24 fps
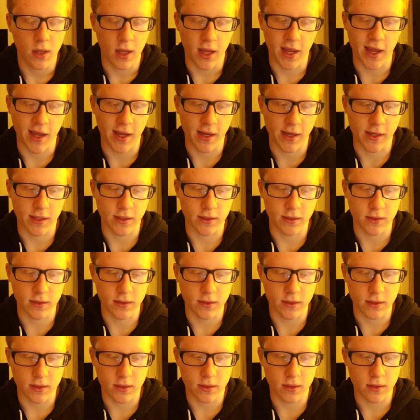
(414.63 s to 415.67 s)

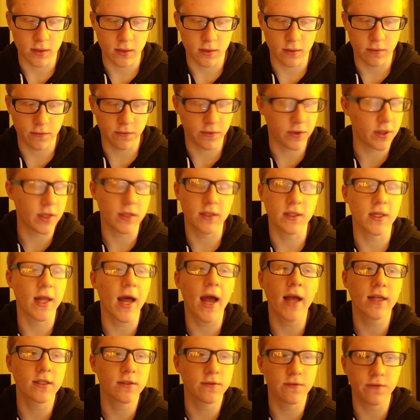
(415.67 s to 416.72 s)
And for these
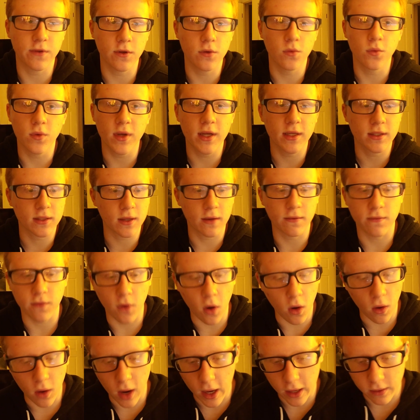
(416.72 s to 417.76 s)
last few weeks, I've
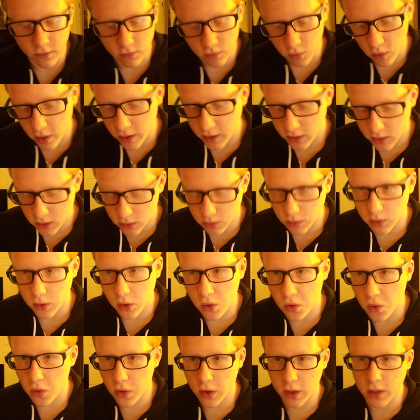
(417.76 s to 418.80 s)
wanted to
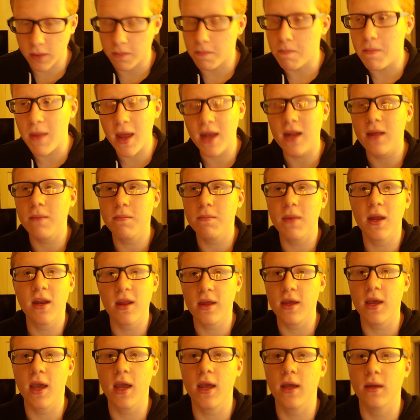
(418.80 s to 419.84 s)
record many,
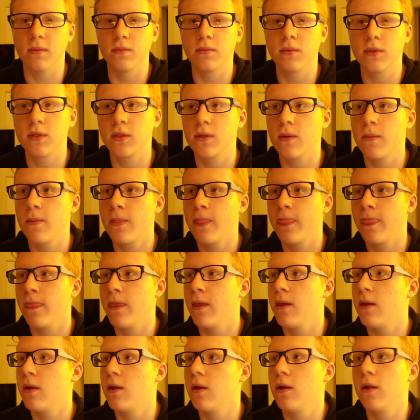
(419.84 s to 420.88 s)
many games.
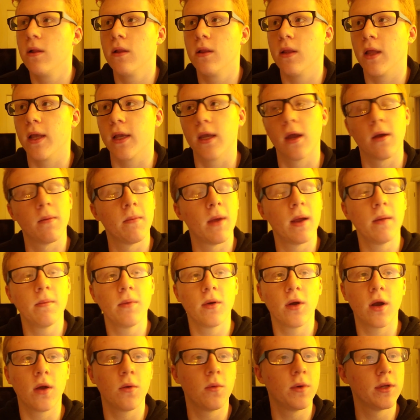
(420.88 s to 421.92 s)
Like, I
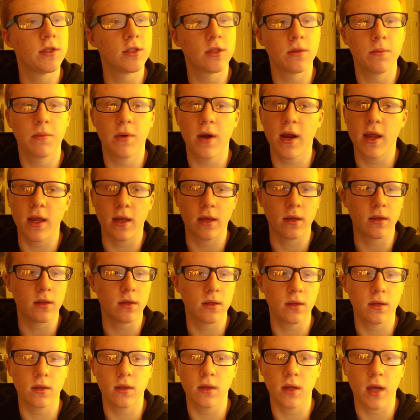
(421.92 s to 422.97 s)
remember on winter break,
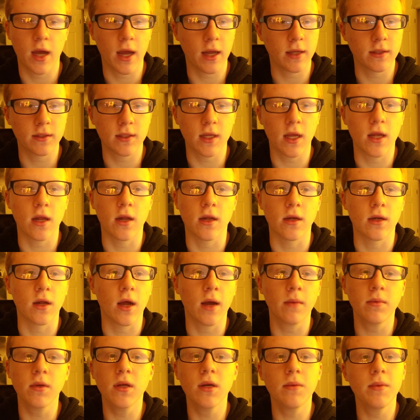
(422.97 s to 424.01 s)
I said,
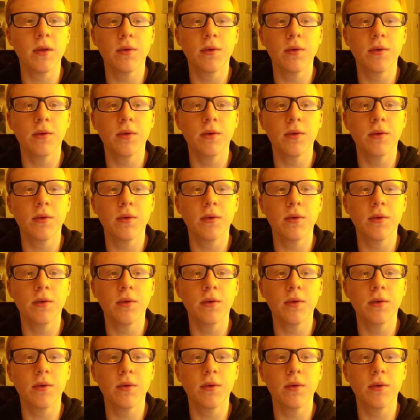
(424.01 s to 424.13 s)
I'm gonna